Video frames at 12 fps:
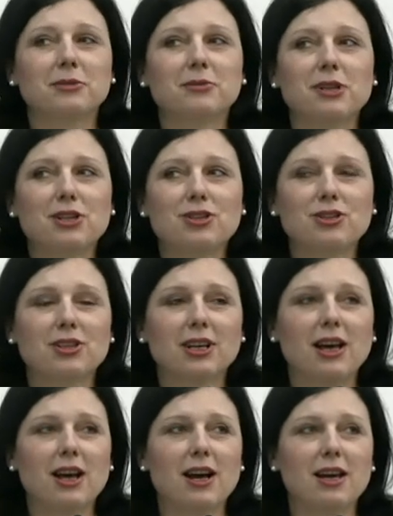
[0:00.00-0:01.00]
which
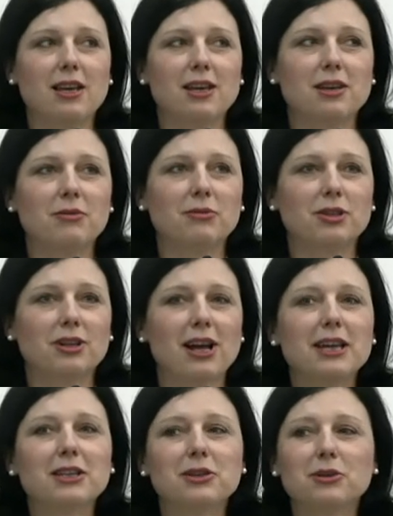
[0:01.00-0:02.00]
I would
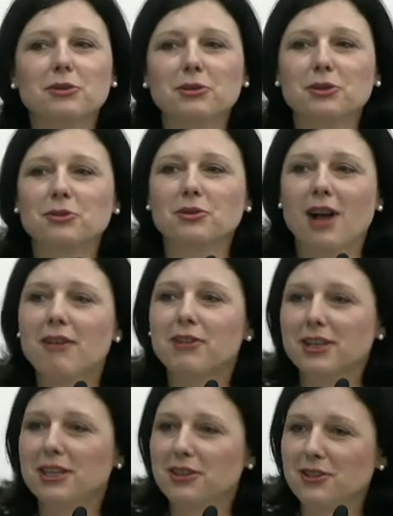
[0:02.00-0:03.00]
like you to
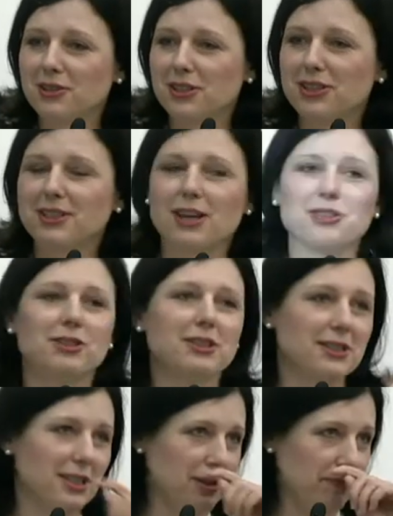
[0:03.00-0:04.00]
cover in your
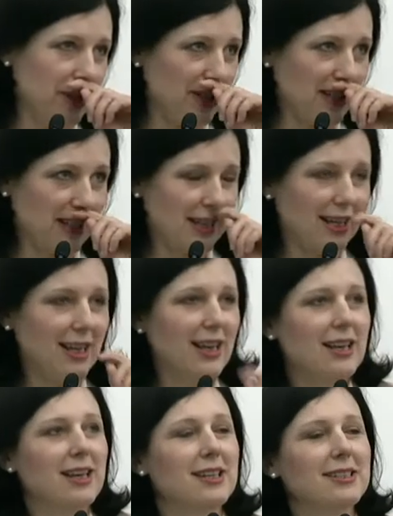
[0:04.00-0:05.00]
discussions especially
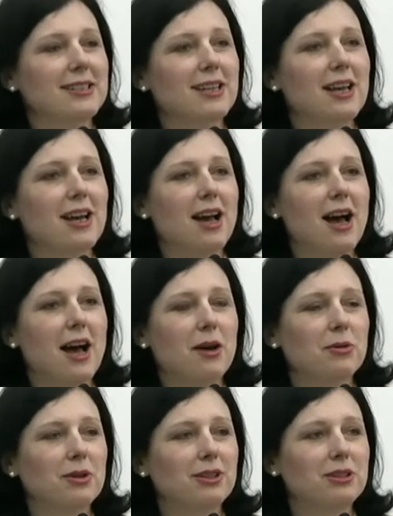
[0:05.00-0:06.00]
is
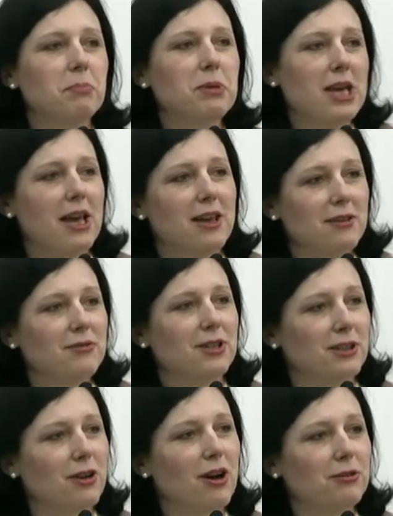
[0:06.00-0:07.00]
how the
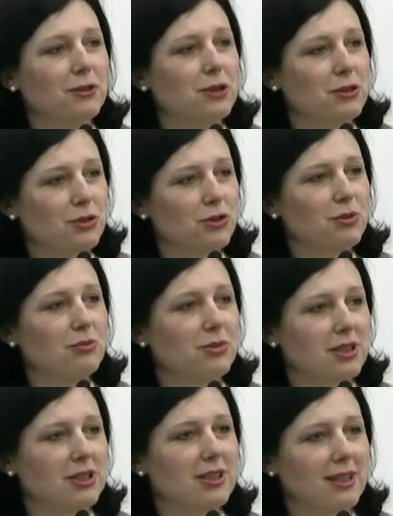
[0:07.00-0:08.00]
behavior of
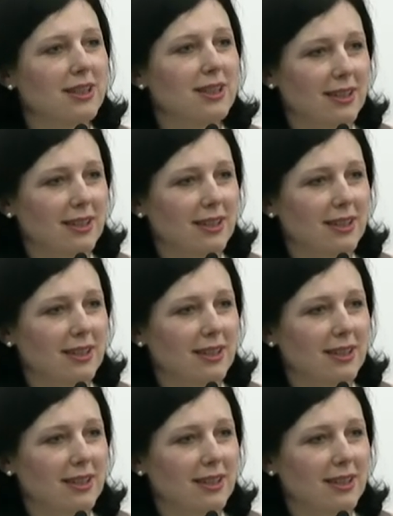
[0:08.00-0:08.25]
consumers